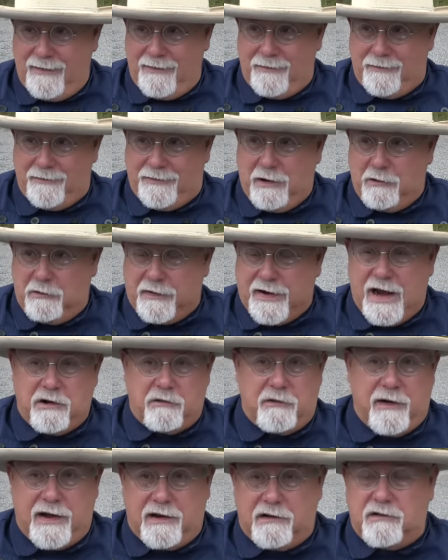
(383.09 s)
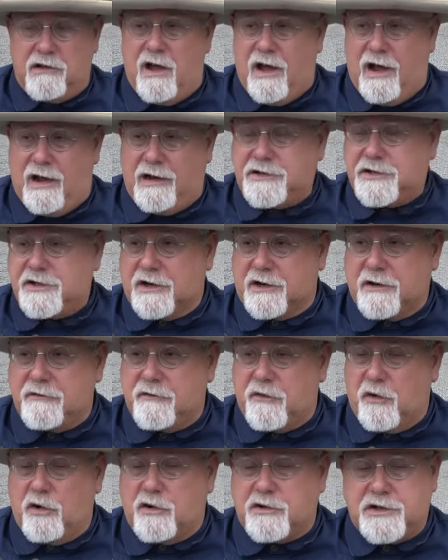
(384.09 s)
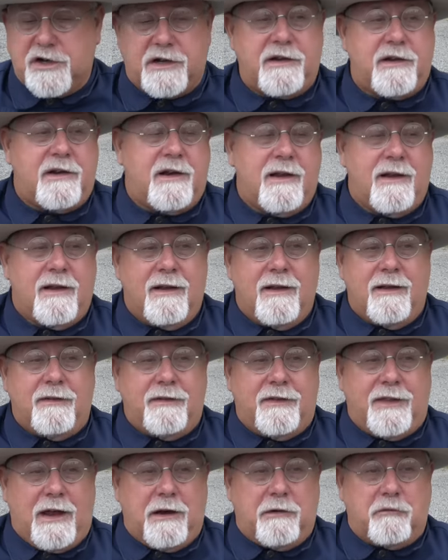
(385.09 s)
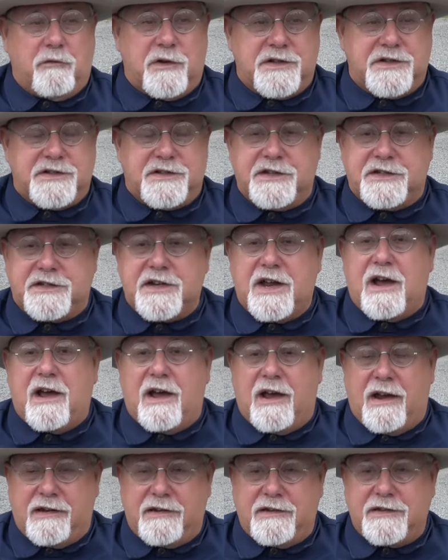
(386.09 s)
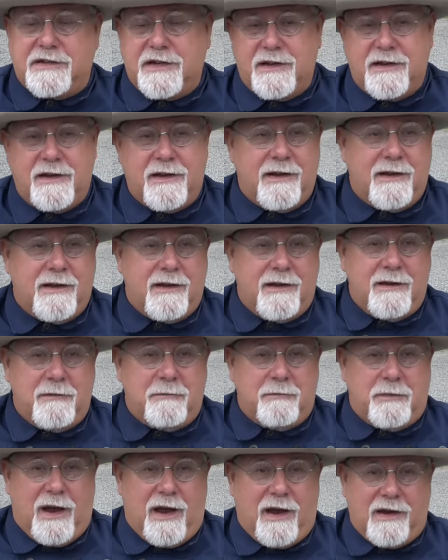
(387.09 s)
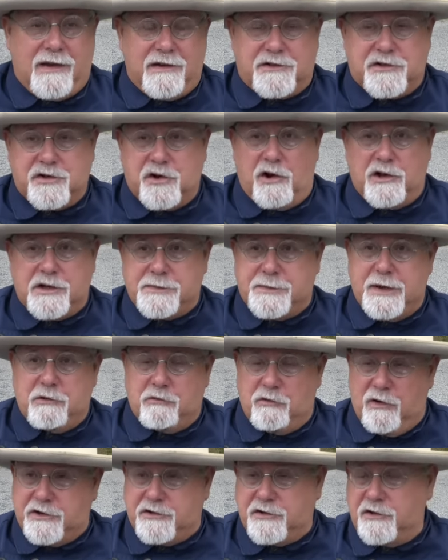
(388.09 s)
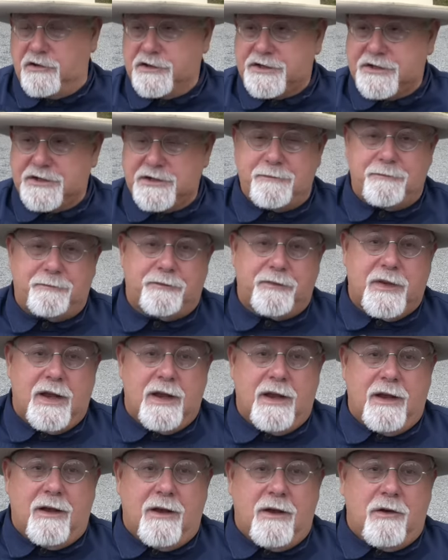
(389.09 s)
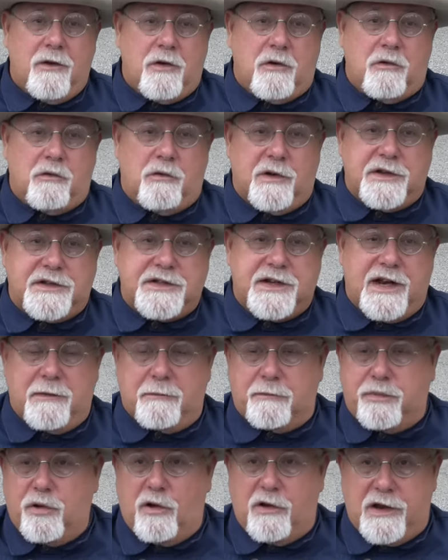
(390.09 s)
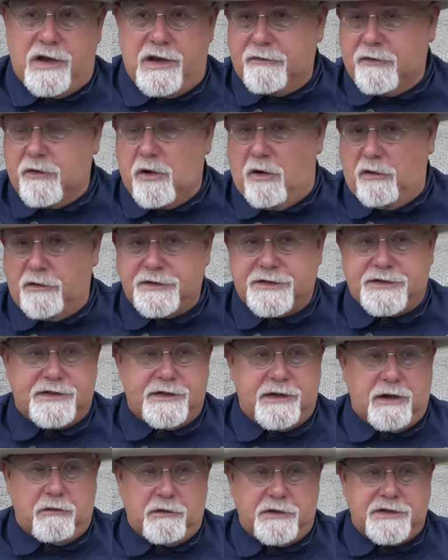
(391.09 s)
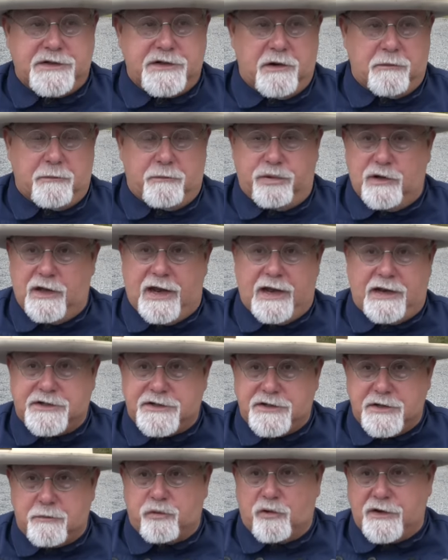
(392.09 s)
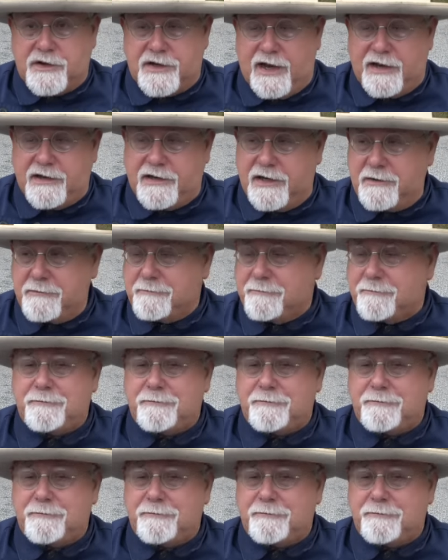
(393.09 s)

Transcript: they were getting ready to launch a conversion that was designed by Charles B. Richards, who was an employee of Colt's. He was their plant superintendent.